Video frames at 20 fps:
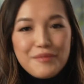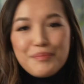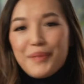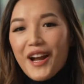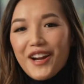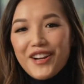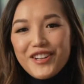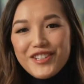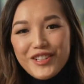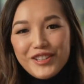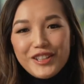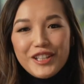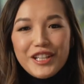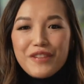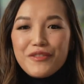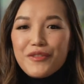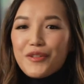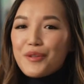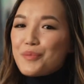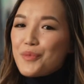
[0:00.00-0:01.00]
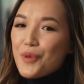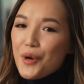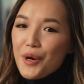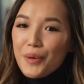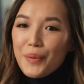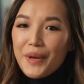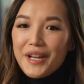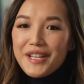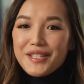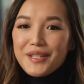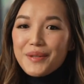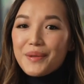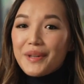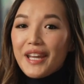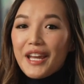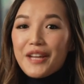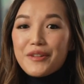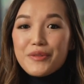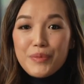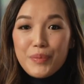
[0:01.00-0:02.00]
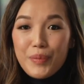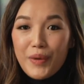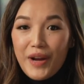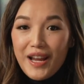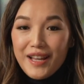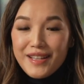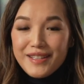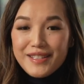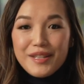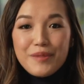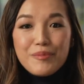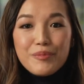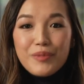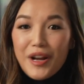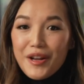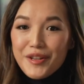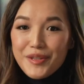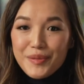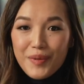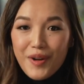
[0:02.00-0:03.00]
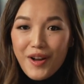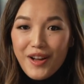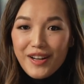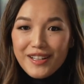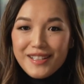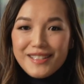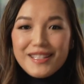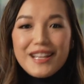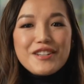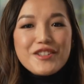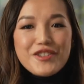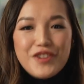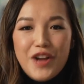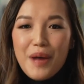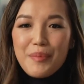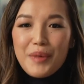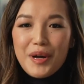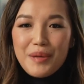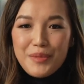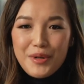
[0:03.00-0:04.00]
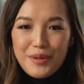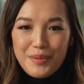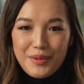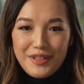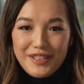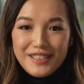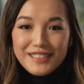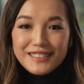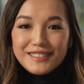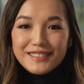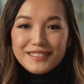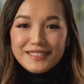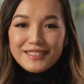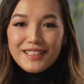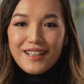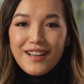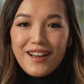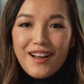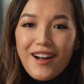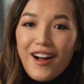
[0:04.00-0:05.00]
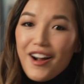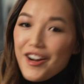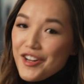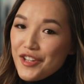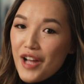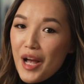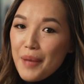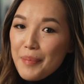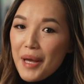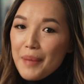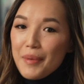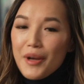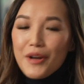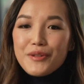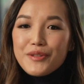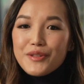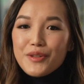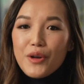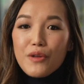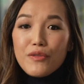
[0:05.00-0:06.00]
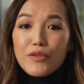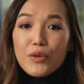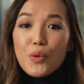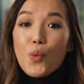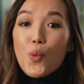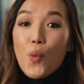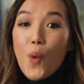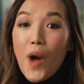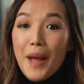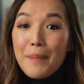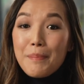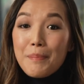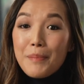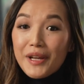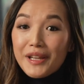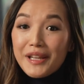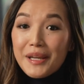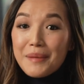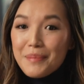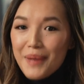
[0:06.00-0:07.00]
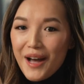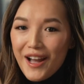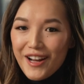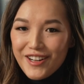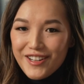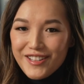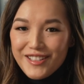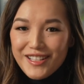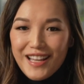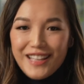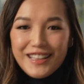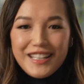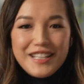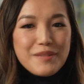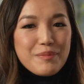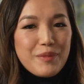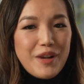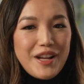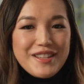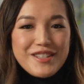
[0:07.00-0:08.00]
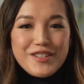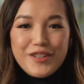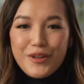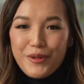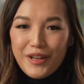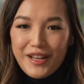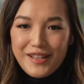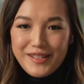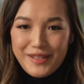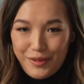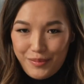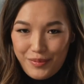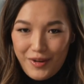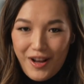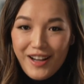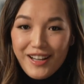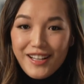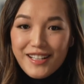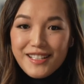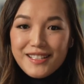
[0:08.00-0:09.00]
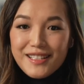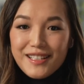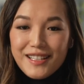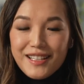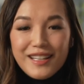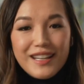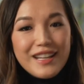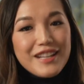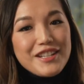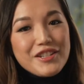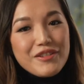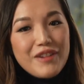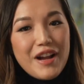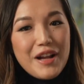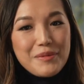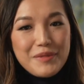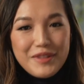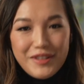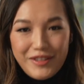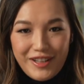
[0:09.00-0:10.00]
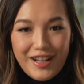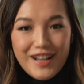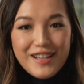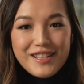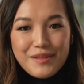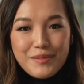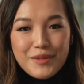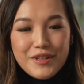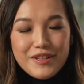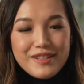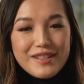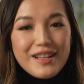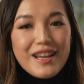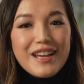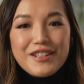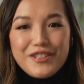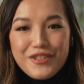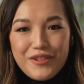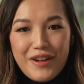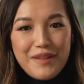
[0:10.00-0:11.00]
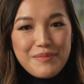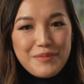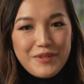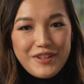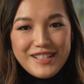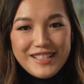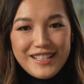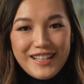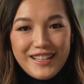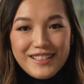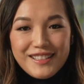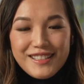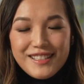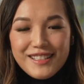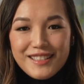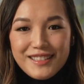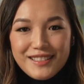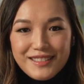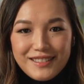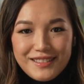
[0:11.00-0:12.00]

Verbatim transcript: Buyers are looking for more ways to engage with brands, browse products, and shop on mobile. Our Shop app hosts over 1 million buyers and lets brands showcase their products, interact with their customers, and drive more sales.